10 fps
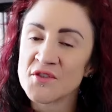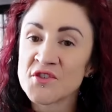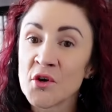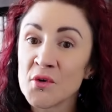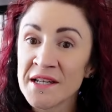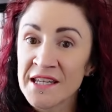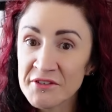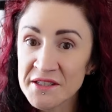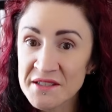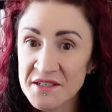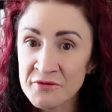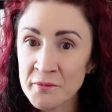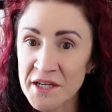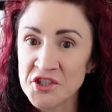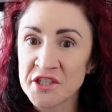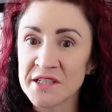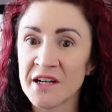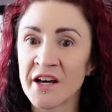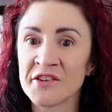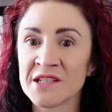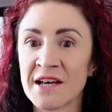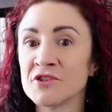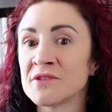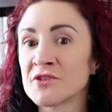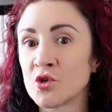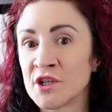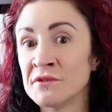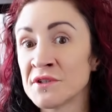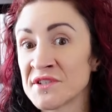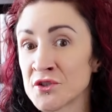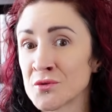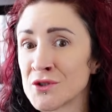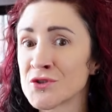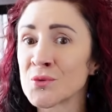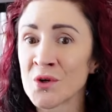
So given this information on the level of chlorine residuals